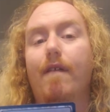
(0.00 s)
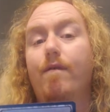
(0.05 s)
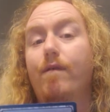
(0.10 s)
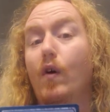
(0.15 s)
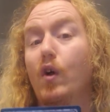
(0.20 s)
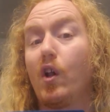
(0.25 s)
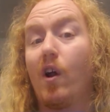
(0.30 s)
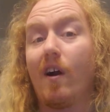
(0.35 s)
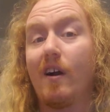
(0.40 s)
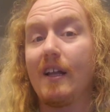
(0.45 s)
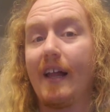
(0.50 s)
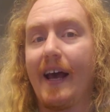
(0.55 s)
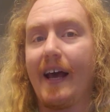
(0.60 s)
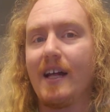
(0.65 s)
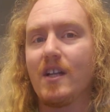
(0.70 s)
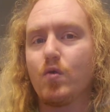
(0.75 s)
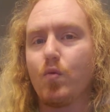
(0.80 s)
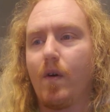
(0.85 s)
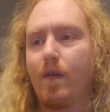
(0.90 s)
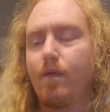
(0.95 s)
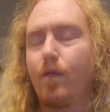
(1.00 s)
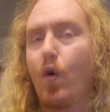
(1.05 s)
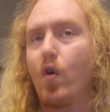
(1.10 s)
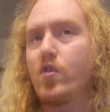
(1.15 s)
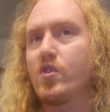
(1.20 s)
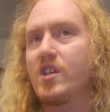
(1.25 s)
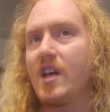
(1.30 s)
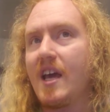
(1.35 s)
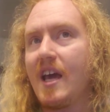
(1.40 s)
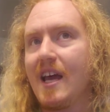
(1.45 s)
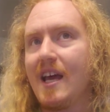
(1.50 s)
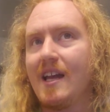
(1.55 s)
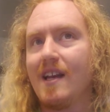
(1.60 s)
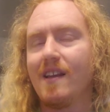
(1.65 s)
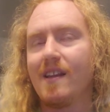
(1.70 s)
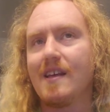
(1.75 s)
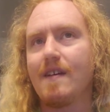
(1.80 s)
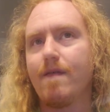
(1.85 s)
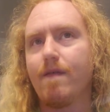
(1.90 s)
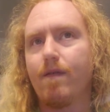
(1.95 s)
Full art lands were first in
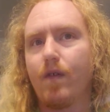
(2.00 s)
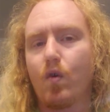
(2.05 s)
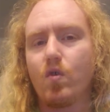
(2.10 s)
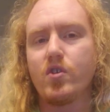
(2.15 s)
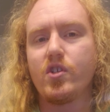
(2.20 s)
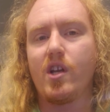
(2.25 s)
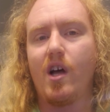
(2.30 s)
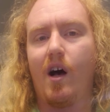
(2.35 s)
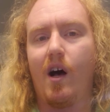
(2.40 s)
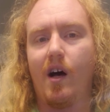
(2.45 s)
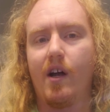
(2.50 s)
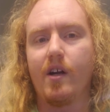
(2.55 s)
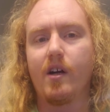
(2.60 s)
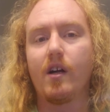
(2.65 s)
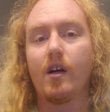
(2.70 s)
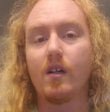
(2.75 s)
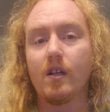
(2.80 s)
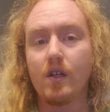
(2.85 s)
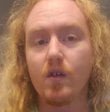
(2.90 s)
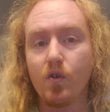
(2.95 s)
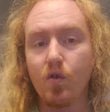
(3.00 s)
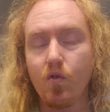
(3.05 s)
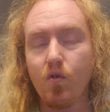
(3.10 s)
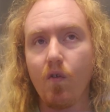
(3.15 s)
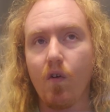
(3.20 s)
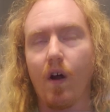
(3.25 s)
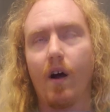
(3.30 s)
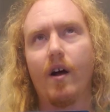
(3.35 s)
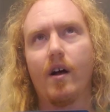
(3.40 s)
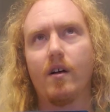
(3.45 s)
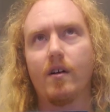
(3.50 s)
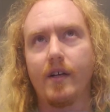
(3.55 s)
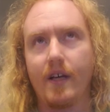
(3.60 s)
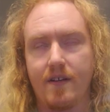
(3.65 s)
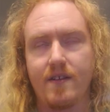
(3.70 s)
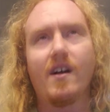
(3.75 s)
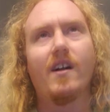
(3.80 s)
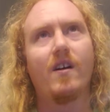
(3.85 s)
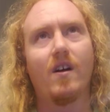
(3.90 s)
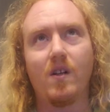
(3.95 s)
the first
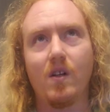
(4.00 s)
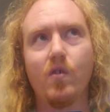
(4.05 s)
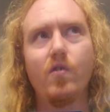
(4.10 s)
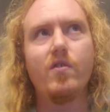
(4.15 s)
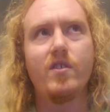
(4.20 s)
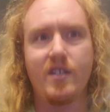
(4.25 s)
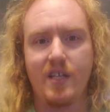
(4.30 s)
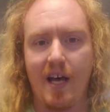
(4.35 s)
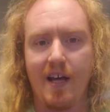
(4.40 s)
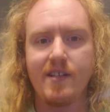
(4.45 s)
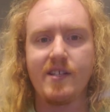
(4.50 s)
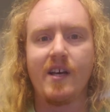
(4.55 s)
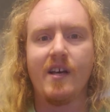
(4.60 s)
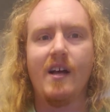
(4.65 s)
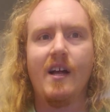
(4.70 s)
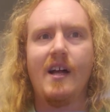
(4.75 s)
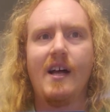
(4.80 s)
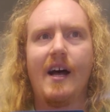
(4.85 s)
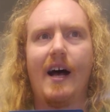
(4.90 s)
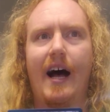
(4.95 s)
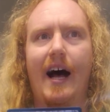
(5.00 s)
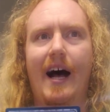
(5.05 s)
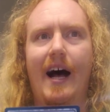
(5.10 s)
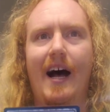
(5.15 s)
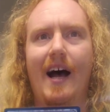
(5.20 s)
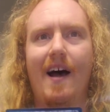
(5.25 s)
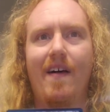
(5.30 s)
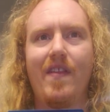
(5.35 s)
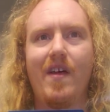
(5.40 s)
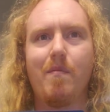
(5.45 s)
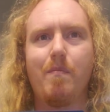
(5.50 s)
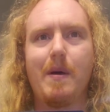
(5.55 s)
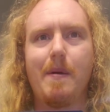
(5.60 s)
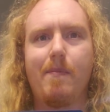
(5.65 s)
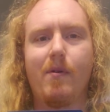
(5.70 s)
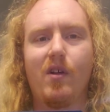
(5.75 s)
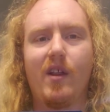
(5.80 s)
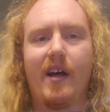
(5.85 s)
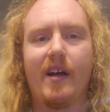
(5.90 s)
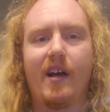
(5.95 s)
unglued set. And then
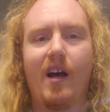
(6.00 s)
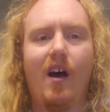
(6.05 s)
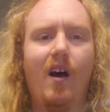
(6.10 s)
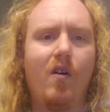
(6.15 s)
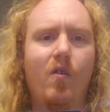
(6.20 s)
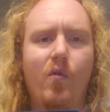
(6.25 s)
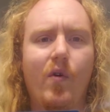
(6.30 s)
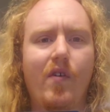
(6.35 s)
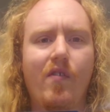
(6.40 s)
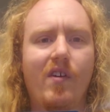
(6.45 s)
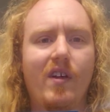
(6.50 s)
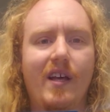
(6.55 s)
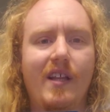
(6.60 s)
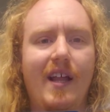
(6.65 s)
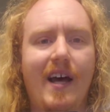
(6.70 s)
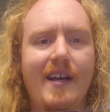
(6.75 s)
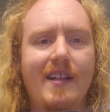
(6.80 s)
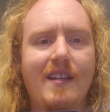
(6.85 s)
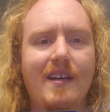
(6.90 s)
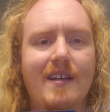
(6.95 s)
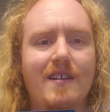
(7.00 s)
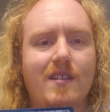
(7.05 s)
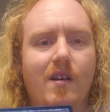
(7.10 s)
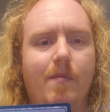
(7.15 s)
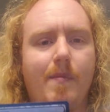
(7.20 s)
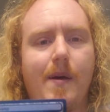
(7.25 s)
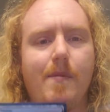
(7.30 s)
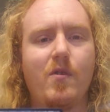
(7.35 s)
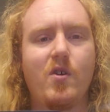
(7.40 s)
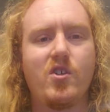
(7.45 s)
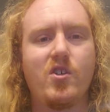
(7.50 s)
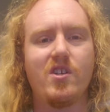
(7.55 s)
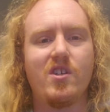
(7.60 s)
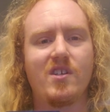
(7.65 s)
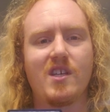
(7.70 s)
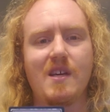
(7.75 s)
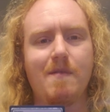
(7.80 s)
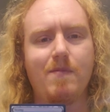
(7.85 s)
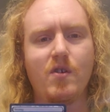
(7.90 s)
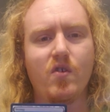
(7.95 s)
people are like, oh, we really like these. Oh, maybe we
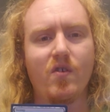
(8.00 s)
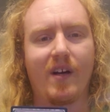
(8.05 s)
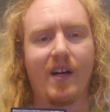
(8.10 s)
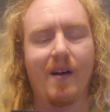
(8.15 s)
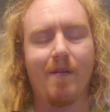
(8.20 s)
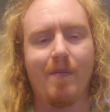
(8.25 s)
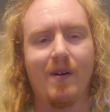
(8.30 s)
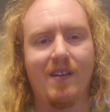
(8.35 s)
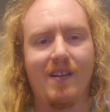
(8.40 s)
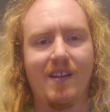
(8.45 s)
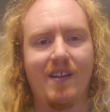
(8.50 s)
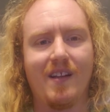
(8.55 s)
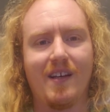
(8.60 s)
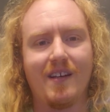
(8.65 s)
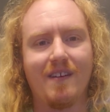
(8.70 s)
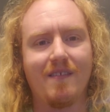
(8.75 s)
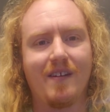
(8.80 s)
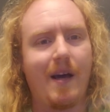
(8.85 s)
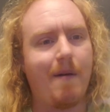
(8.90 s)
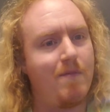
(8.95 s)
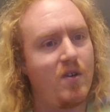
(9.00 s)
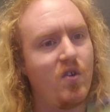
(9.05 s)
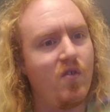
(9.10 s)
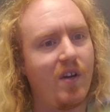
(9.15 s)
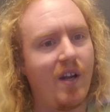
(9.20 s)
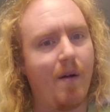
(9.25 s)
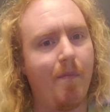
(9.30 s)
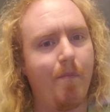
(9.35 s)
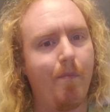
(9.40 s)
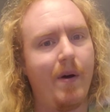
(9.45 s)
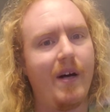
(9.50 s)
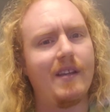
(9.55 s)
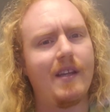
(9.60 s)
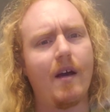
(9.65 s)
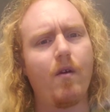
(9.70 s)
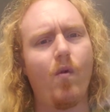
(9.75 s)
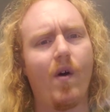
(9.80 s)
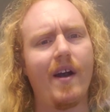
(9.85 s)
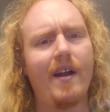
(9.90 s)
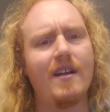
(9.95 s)
just keep doing them. And then they kept doing them. But they
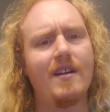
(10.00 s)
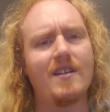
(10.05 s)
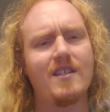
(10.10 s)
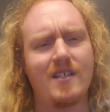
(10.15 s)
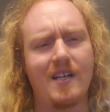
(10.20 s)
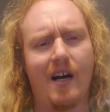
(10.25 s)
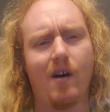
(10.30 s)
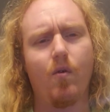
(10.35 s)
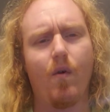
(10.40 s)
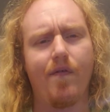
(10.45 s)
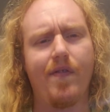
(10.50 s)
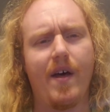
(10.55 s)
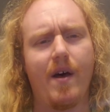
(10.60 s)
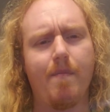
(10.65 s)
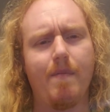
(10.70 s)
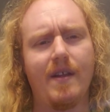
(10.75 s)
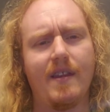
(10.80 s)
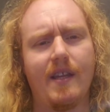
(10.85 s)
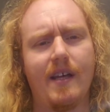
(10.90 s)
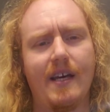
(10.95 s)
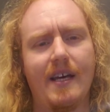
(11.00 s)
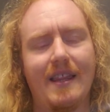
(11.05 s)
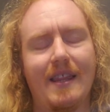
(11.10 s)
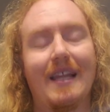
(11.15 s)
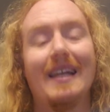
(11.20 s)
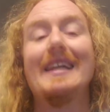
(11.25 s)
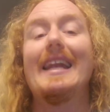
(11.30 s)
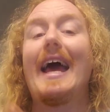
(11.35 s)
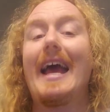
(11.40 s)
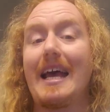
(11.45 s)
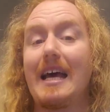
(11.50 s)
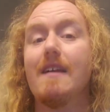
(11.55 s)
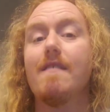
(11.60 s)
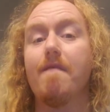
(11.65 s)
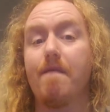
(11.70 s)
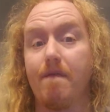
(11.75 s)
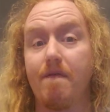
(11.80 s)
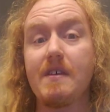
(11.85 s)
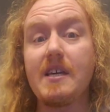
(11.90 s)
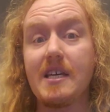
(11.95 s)
wanted to start with them in the
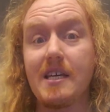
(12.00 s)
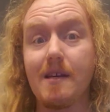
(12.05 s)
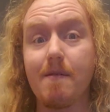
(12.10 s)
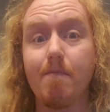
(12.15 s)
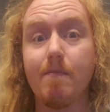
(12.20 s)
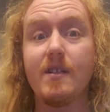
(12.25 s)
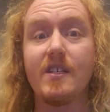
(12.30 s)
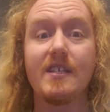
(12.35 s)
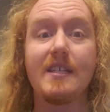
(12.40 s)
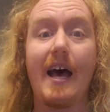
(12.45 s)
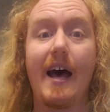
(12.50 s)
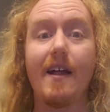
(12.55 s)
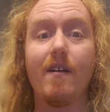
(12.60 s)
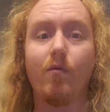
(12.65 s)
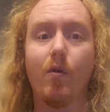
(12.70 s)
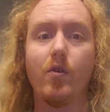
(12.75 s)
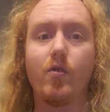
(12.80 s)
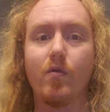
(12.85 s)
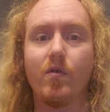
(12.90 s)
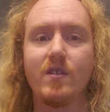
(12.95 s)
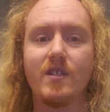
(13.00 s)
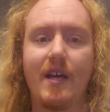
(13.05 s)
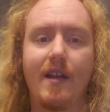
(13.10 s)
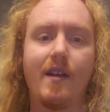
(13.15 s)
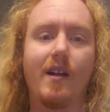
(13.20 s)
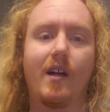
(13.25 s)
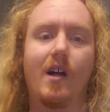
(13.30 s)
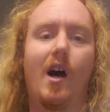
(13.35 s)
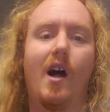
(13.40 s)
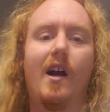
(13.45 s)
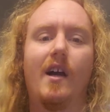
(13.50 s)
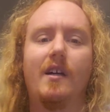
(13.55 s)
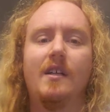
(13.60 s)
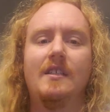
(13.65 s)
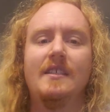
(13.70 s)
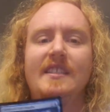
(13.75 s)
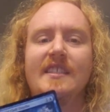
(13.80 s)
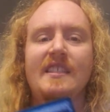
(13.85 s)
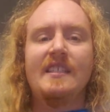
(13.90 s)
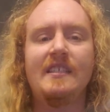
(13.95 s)
land-themed set, which was Zendikar.
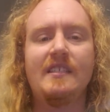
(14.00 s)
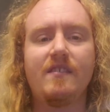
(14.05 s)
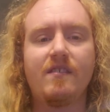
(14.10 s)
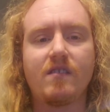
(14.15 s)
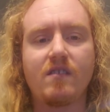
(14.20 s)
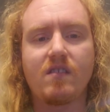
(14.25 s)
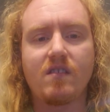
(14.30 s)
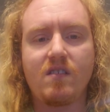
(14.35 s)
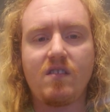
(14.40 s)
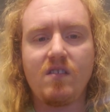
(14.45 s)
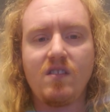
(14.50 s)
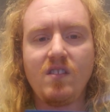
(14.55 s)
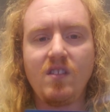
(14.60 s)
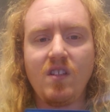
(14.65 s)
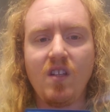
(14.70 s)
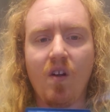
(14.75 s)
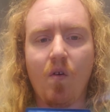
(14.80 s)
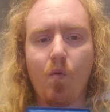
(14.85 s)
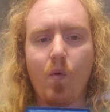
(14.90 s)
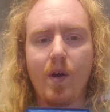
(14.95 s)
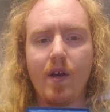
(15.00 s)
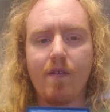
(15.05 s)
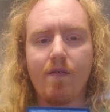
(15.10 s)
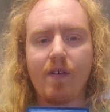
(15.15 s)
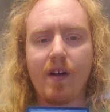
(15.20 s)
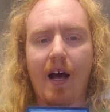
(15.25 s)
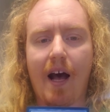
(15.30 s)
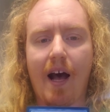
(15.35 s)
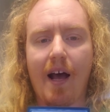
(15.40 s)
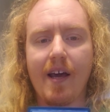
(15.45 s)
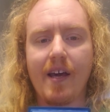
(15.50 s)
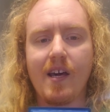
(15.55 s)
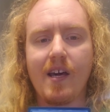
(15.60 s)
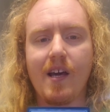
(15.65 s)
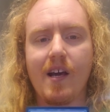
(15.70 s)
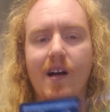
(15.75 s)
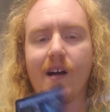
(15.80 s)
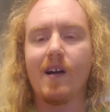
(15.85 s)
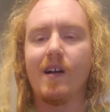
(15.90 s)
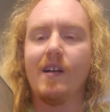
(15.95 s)
We've got
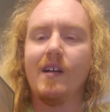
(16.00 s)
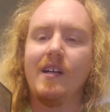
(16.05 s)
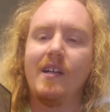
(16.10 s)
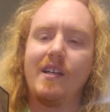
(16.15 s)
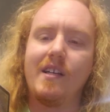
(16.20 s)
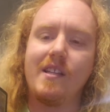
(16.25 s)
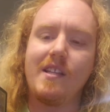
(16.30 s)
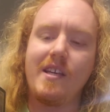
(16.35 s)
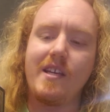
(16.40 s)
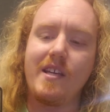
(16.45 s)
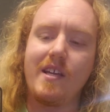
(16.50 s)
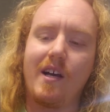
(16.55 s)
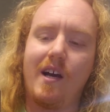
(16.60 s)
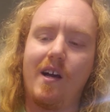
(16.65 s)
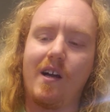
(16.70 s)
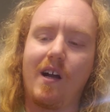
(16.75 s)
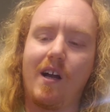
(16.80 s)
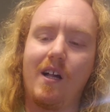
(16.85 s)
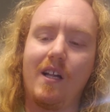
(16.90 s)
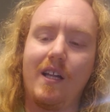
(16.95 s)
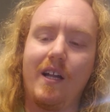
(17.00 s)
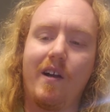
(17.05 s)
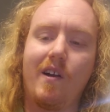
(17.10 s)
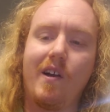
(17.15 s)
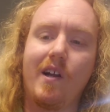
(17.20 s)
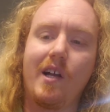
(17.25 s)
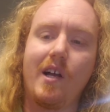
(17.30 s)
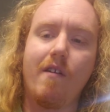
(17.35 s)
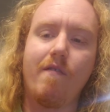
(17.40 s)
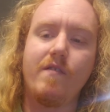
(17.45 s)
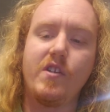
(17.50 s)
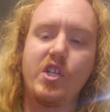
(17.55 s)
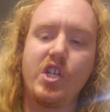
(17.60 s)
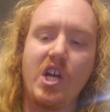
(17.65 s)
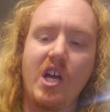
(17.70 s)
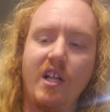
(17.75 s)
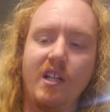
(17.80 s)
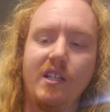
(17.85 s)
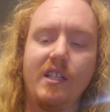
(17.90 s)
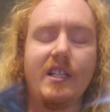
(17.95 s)
here the Cleric of
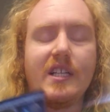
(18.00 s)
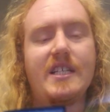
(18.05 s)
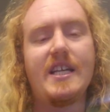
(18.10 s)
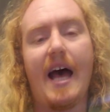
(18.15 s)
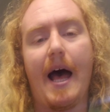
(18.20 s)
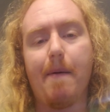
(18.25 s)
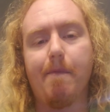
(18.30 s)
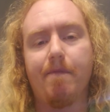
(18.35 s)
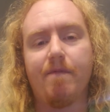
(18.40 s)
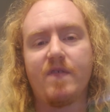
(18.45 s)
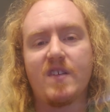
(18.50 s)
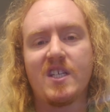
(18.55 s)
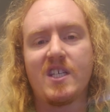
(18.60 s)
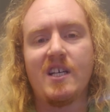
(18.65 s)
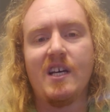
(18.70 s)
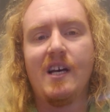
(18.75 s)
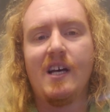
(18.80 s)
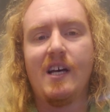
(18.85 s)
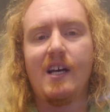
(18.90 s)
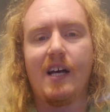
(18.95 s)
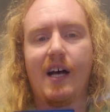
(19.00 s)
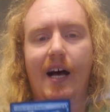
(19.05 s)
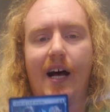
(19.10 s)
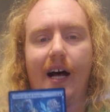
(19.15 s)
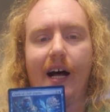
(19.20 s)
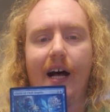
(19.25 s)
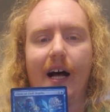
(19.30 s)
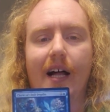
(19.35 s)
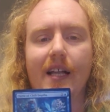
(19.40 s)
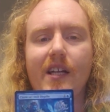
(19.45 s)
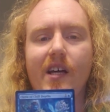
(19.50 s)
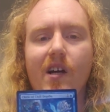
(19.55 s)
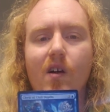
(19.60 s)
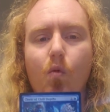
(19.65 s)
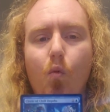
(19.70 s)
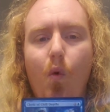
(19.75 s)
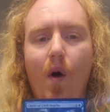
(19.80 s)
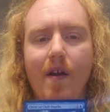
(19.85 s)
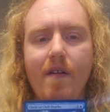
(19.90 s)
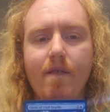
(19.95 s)
Chill Depths. A little
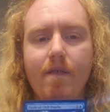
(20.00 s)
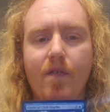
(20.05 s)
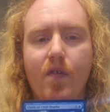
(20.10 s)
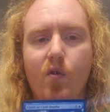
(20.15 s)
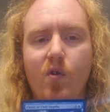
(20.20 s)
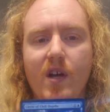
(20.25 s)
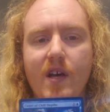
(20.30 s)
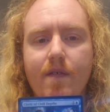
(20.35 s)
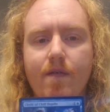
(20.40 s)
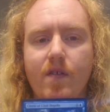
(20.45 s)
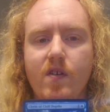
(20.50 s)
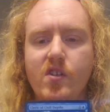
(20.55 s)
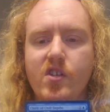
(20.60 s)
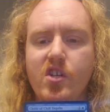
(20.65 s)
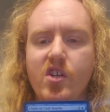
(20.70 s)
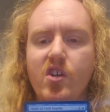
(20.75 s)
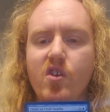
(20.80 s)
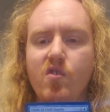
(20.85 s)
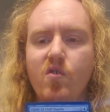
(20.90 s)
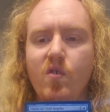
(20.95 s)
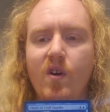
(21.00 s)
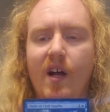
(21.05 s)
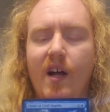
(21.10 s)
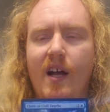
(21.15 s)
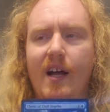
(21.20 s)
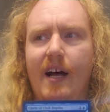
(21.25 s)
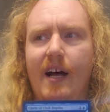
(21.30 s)
1/3 for 2